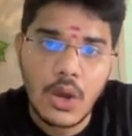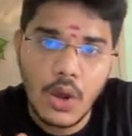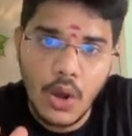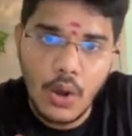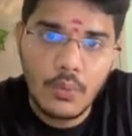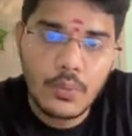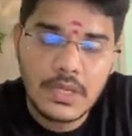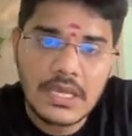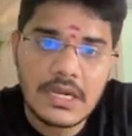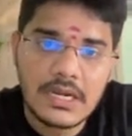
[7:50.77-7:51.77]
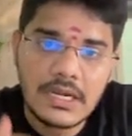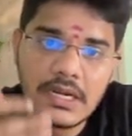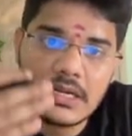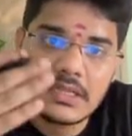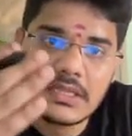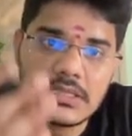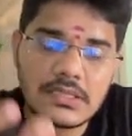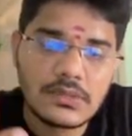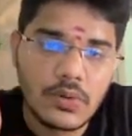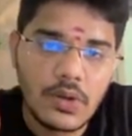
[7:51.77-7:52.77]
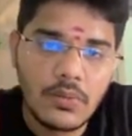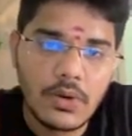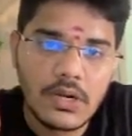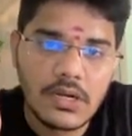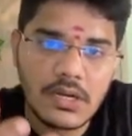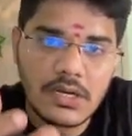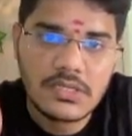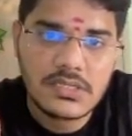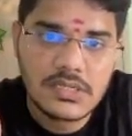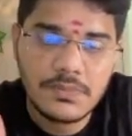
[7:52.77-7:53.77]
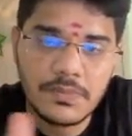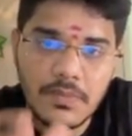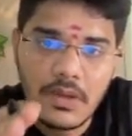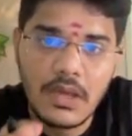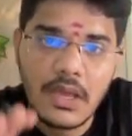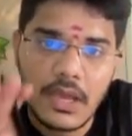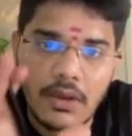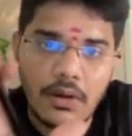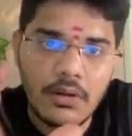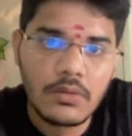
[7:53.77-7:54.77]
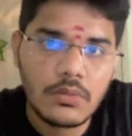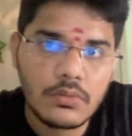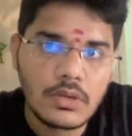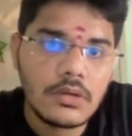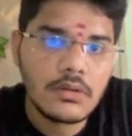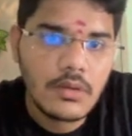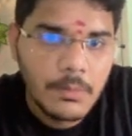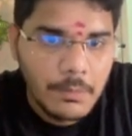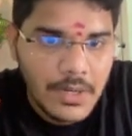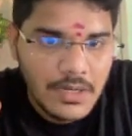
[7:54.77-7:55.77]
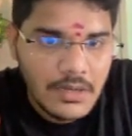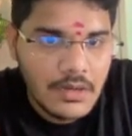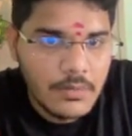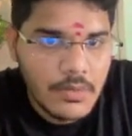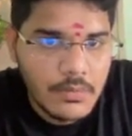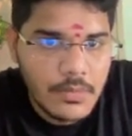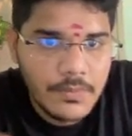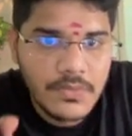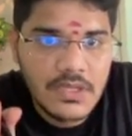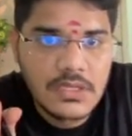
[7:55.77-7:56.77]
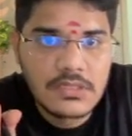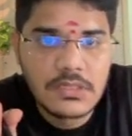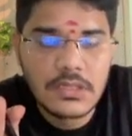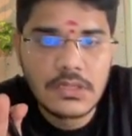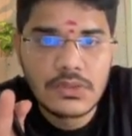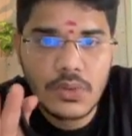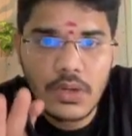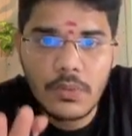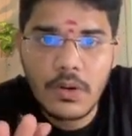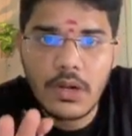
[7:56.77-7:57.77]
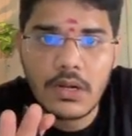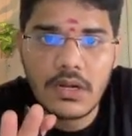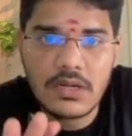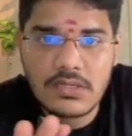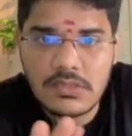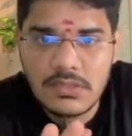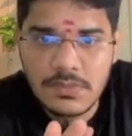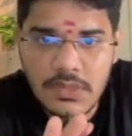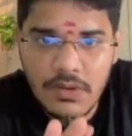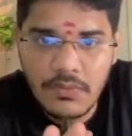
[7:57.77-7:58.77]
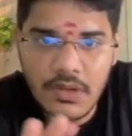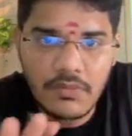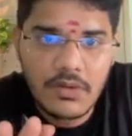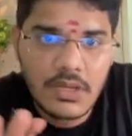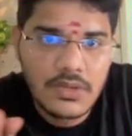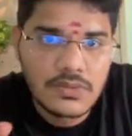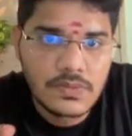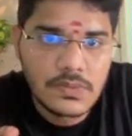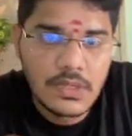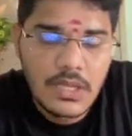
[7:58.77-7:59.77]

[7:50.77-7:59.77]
how we can relate these soil water relationship according to that particular problem. These soil water relationships are very useful,